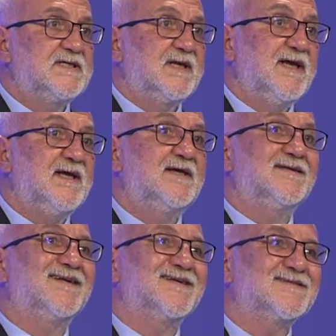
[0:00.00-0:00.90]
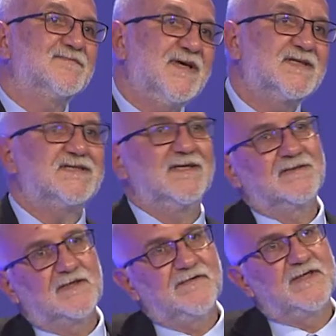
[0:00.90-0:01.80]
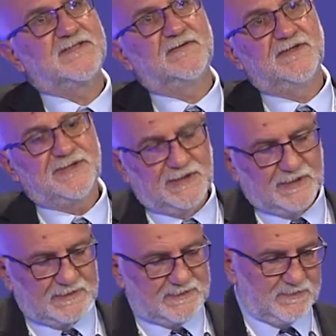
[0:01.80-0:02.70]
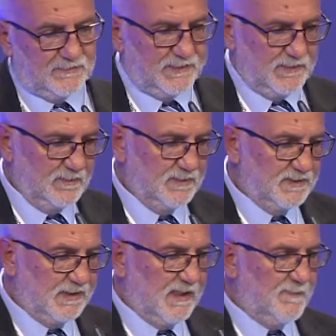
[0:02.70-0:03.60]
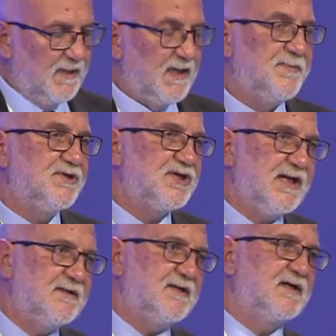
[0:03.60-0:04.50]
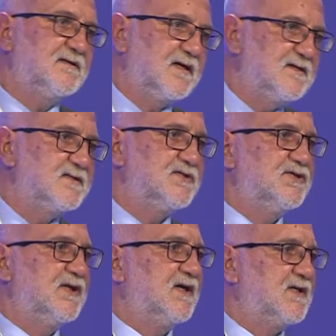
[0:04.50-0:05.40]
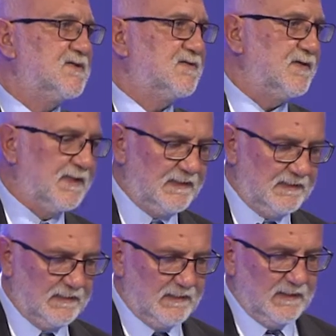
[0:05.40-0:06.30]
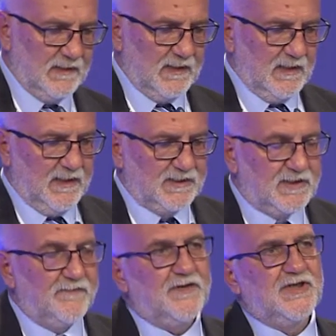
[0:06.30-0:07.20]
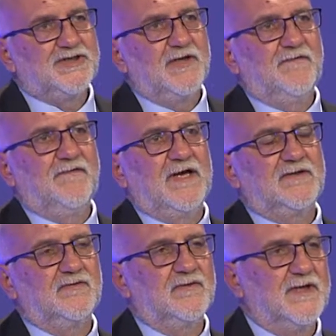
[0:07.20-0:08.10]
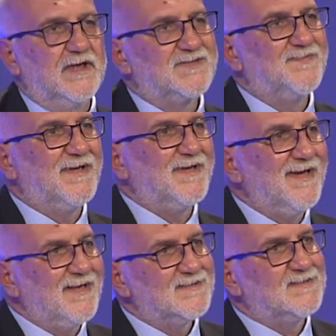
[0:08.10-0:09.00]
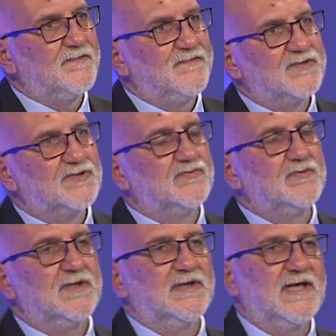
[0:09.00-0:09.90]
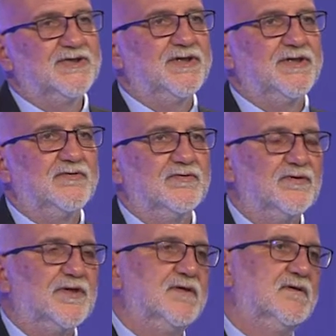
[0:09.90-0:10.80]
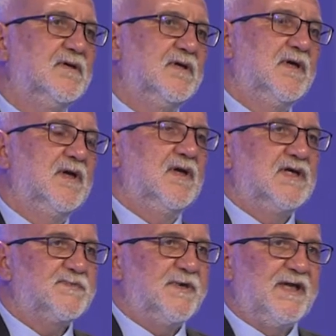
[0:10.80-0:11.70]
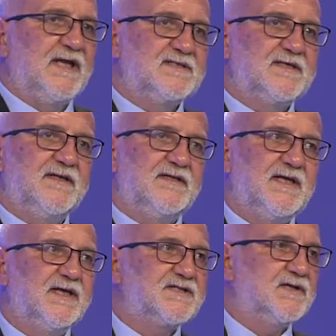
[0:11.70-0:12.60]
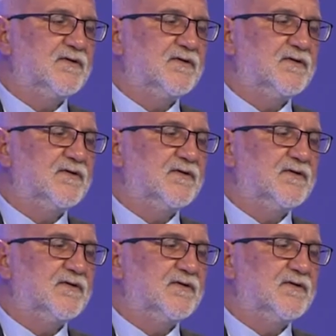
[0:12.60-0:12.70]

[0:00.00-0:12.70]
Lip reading: are a response to the environment, these changes may be transmitted through the generations. This is normally called transgenerational epigenetics. That means that